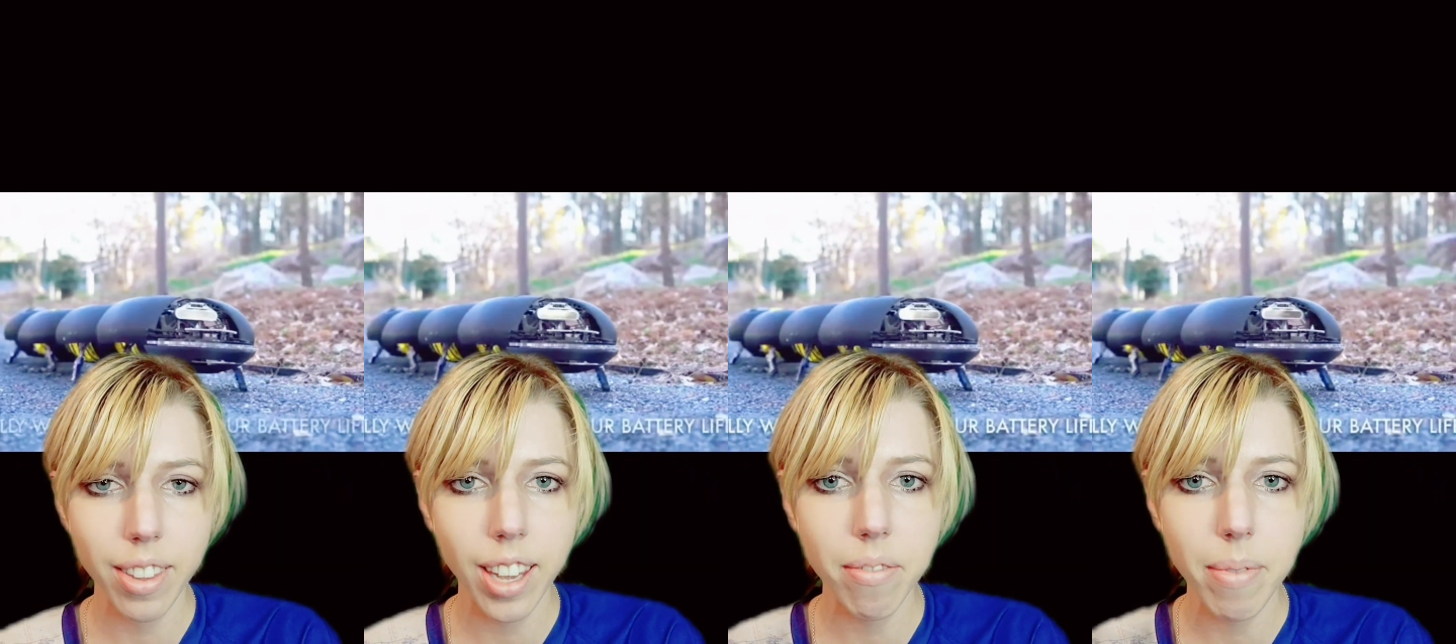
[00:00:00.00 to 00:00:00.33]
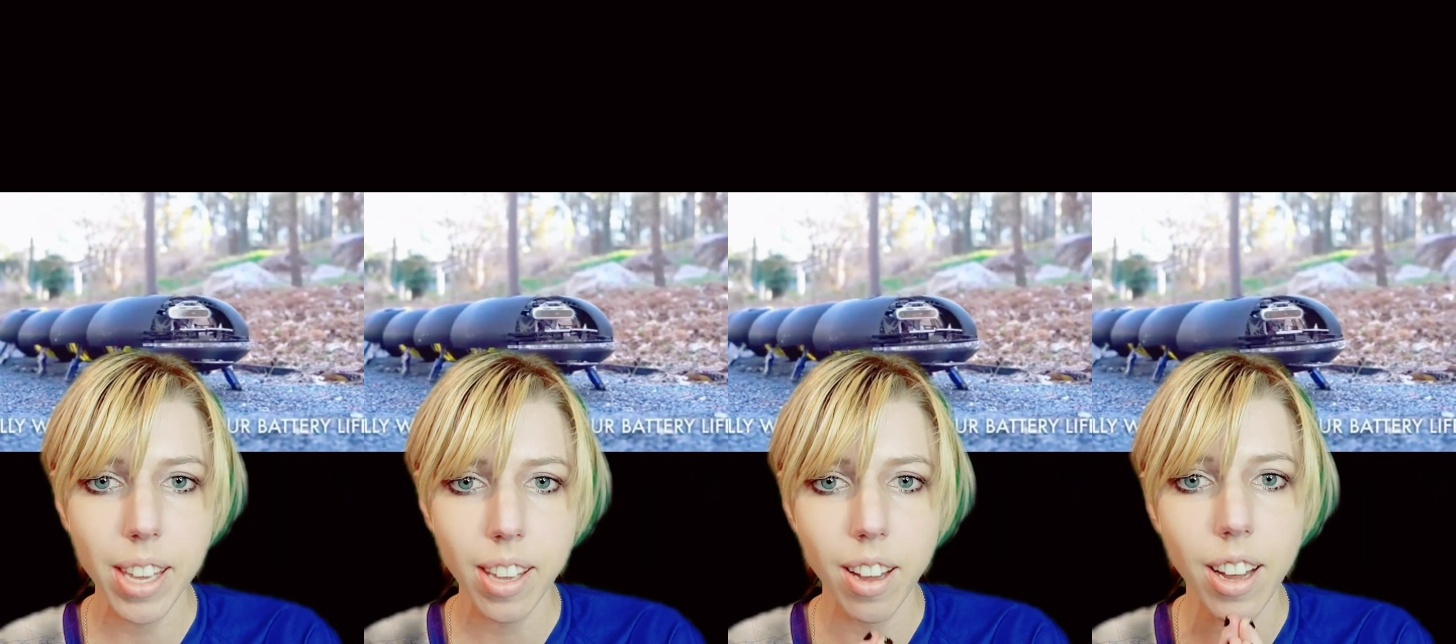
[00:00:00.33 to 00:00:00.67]
Give
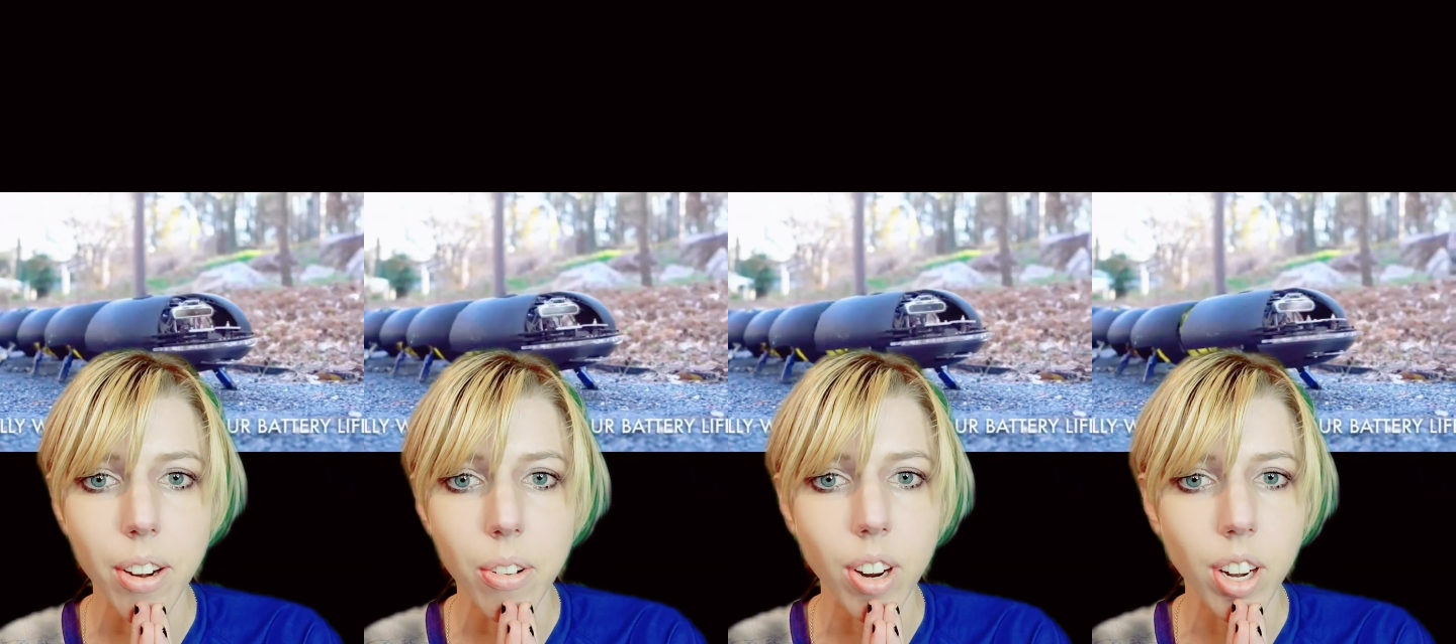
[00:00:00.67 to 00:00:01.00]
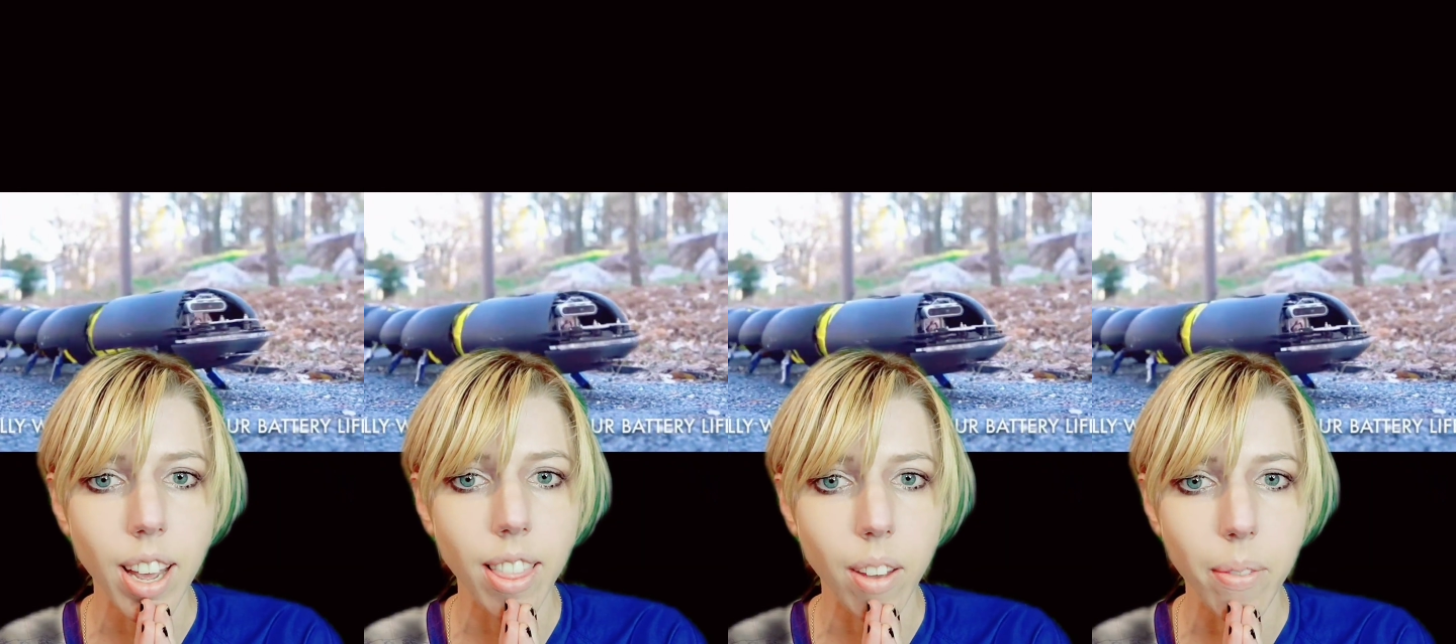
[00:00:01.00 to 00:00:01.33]
me a hundred.
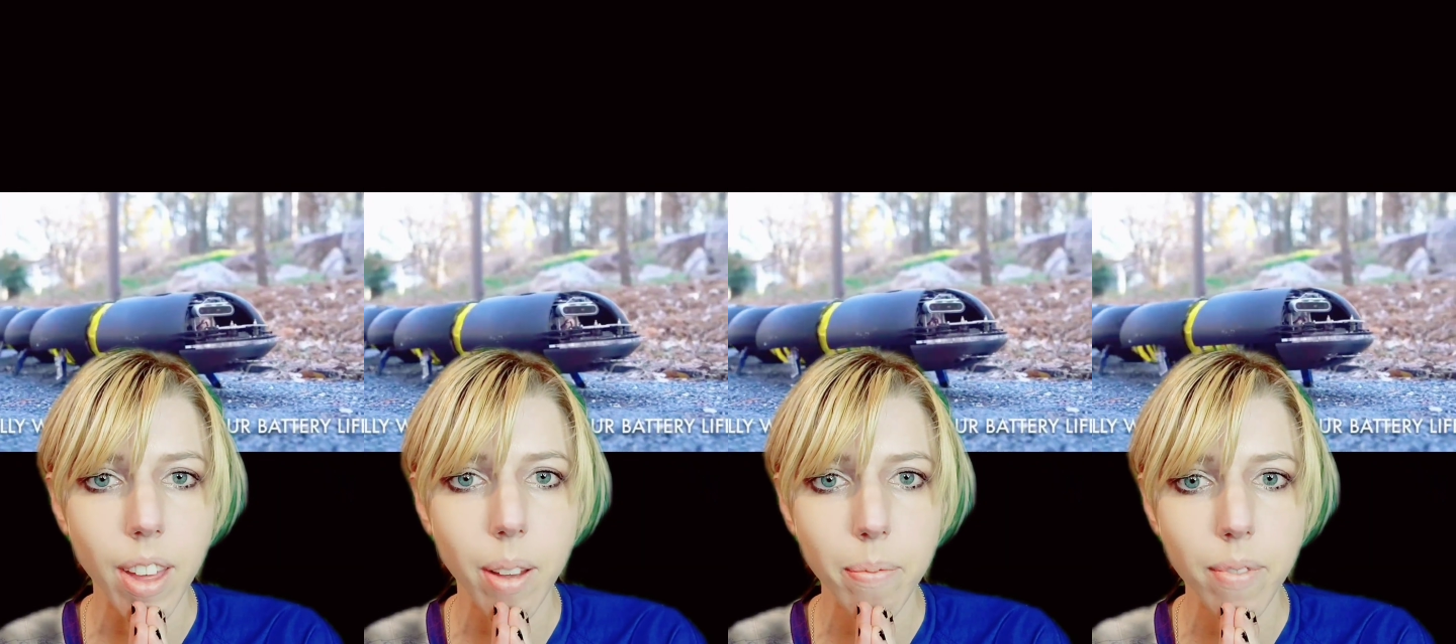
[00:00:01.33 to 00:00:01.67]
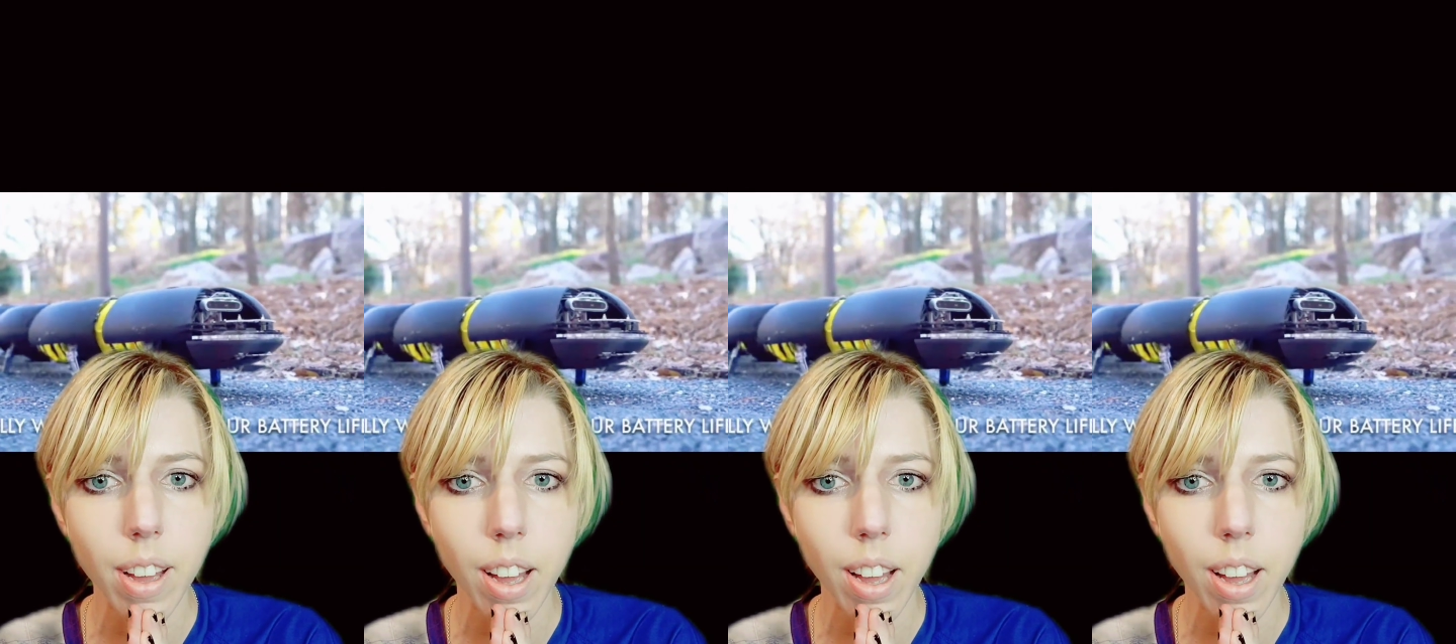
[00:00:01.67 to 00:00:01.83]
I love them.